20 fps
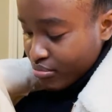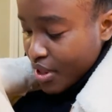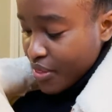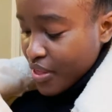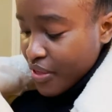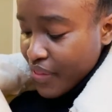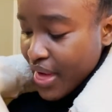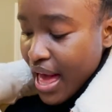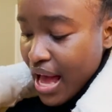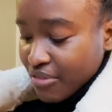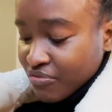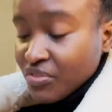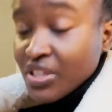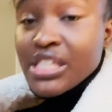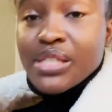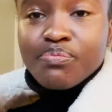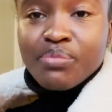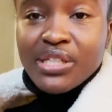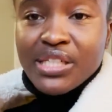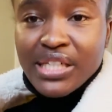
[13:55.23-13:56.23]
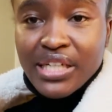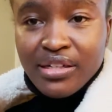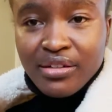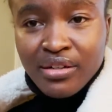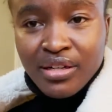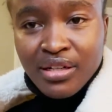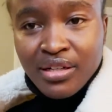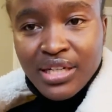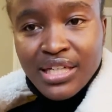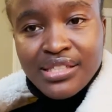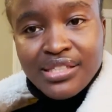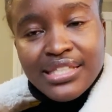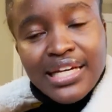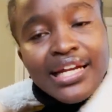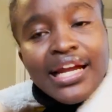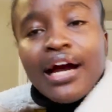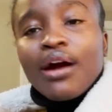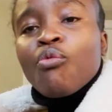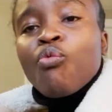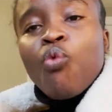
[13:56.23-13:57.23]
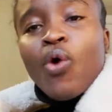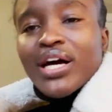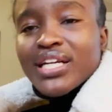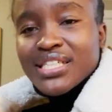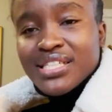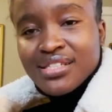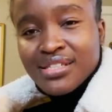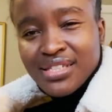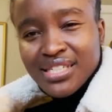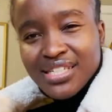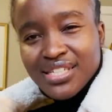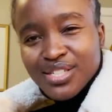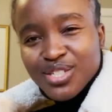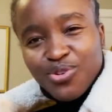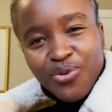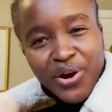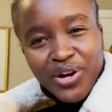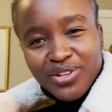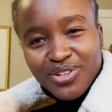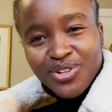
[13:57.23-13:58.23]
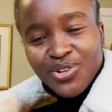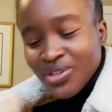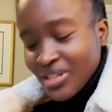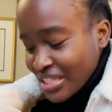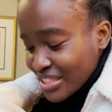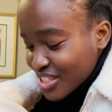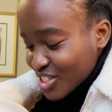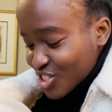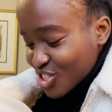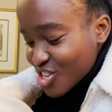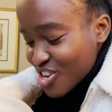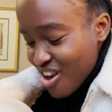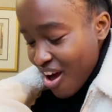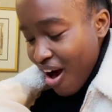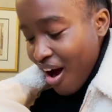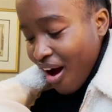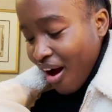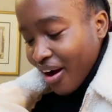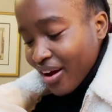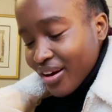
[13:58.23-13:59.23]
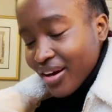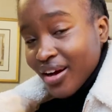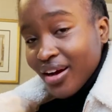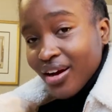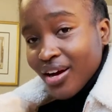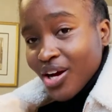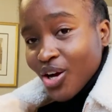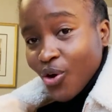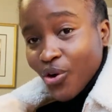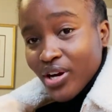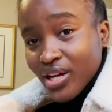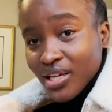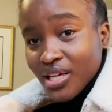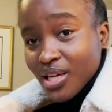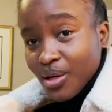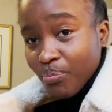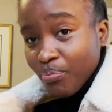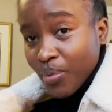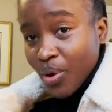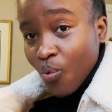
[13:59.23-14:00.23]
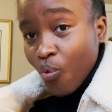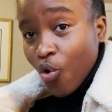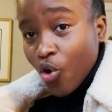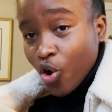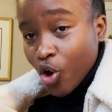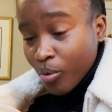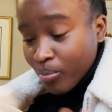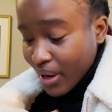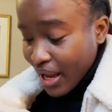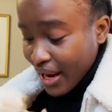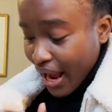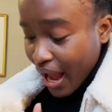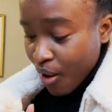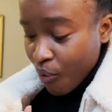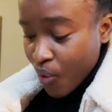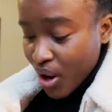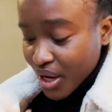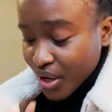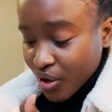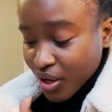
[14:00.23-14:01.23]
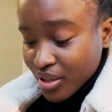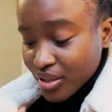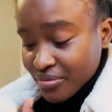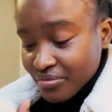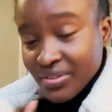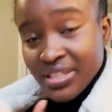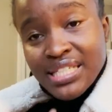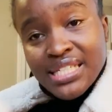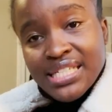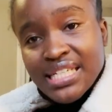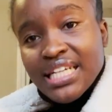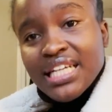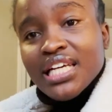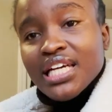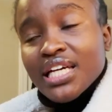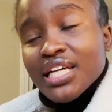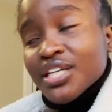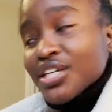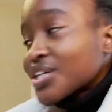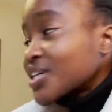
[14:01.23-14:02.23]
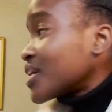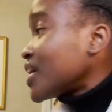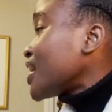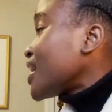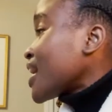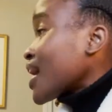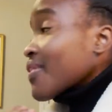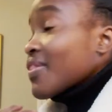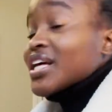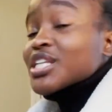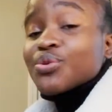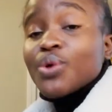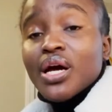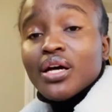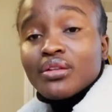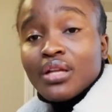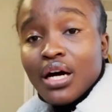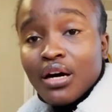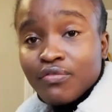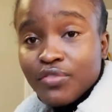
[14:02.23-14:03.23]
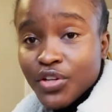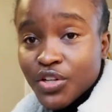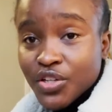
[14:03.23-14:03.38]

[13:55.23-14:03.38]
Then they have this material inside. Like, what is this going to do? This is not gonna keep me warm. Like, I want all of this in here. And that's why I love the